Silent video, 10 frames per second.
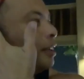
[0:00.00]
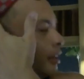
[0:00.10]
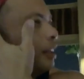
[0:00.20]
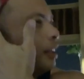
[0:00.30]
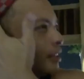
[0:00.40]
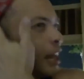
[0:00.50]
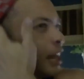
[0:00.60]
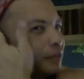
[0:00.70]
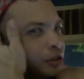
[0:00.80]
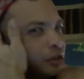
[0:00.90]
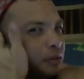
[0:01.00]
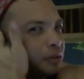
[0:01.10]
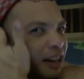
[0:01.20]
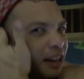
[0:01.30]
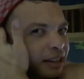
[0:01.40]
it doesn't have to do with like
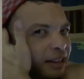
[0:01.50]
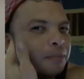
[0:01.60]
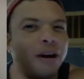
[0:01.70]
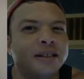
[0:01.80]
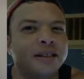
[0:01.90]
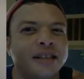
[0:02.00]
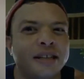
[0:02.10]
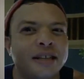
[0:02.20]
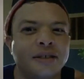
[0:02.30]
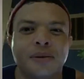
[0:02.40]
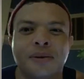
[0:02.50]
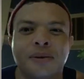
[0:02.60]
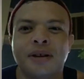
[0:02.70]
island politics or